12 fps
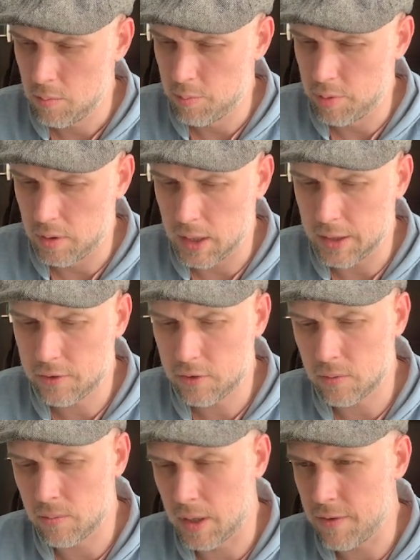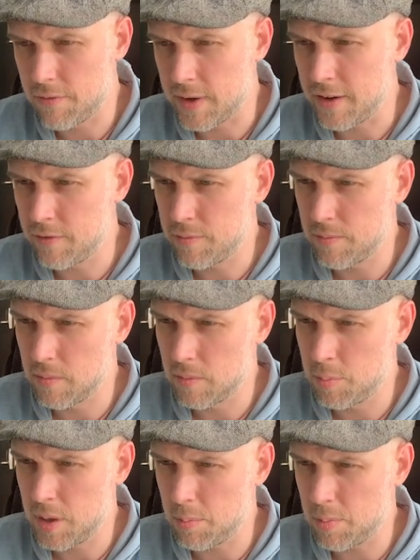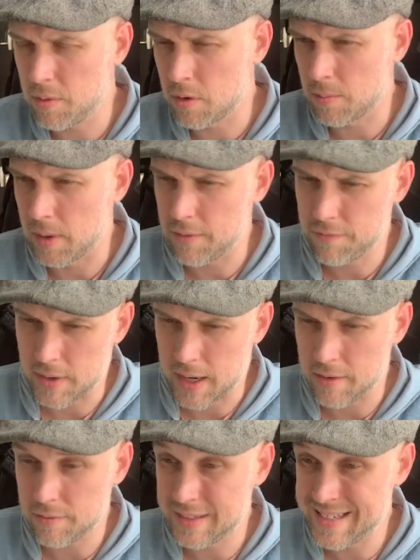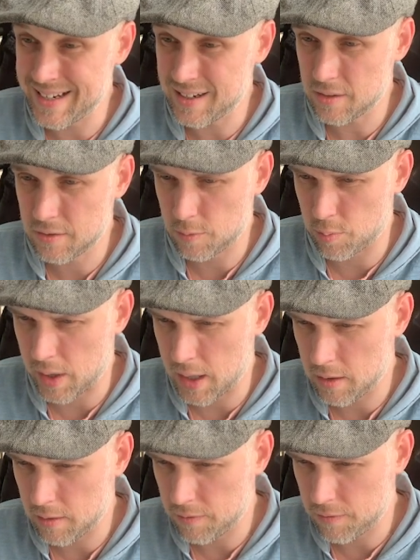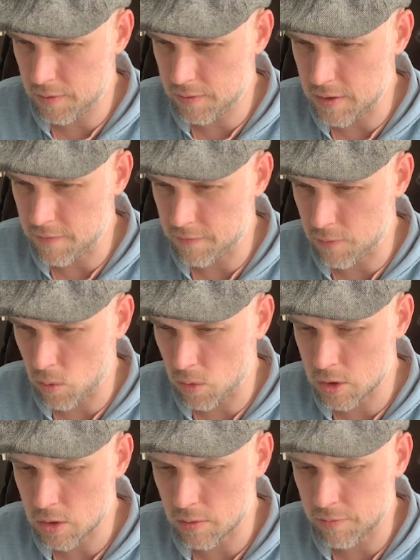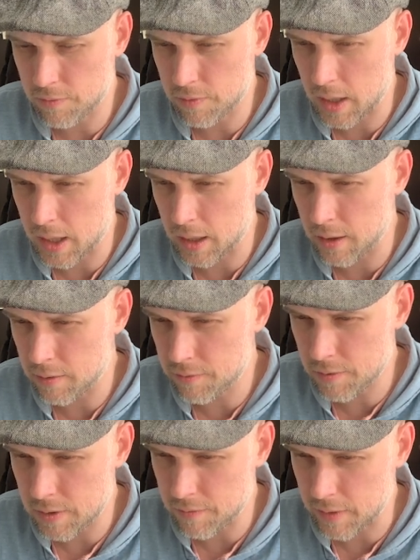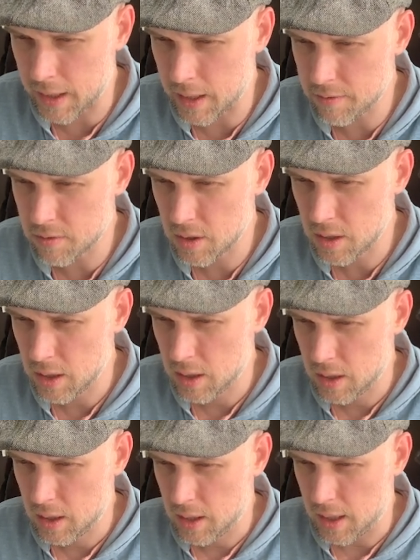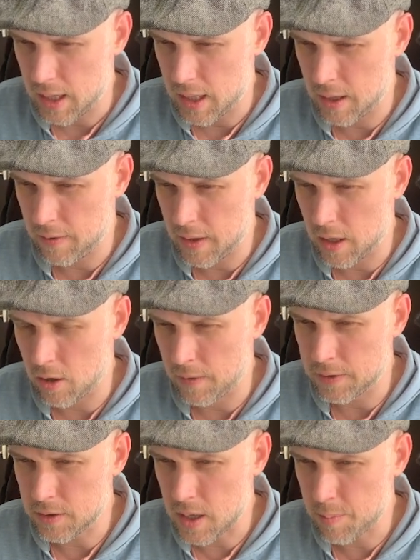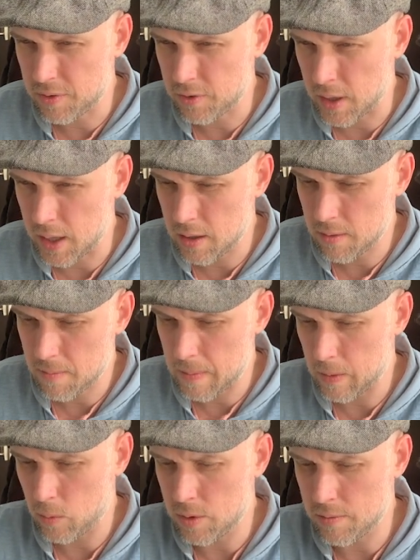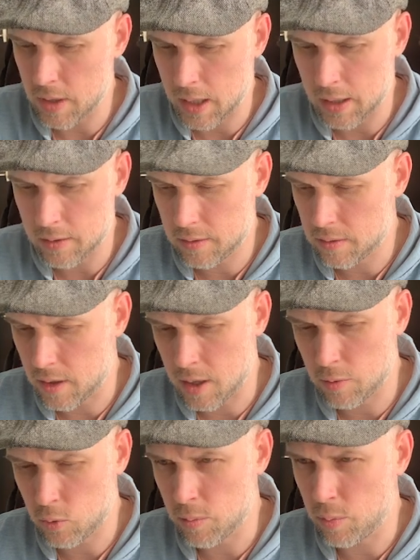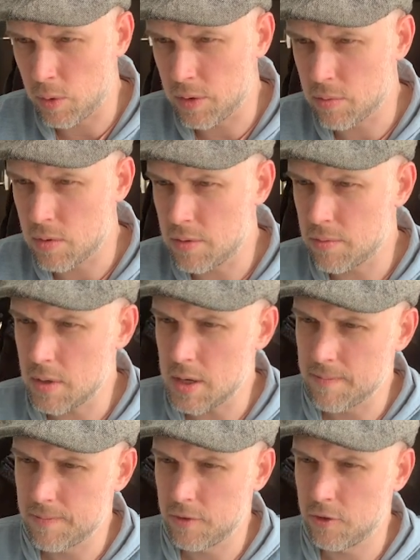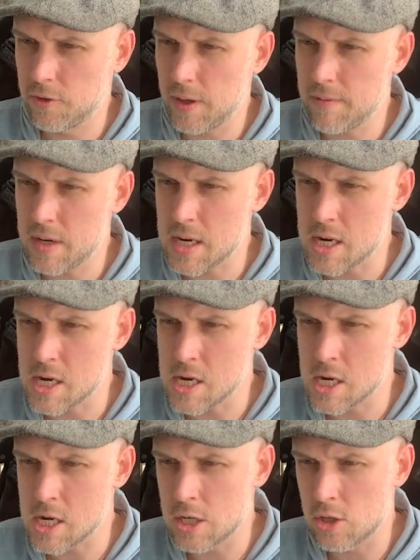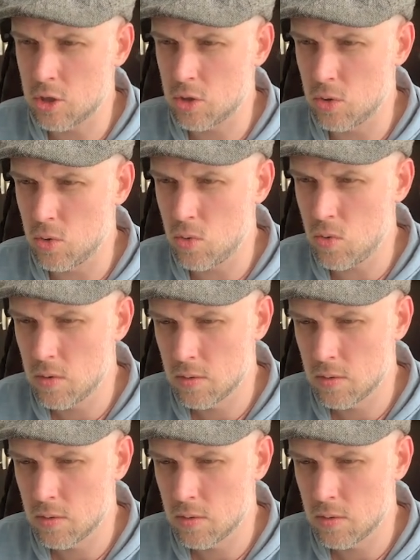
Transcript: plus my 5 pip, or my 5 tick spread, 54, so 55. And then on the top side, we've got times 1.33, 72.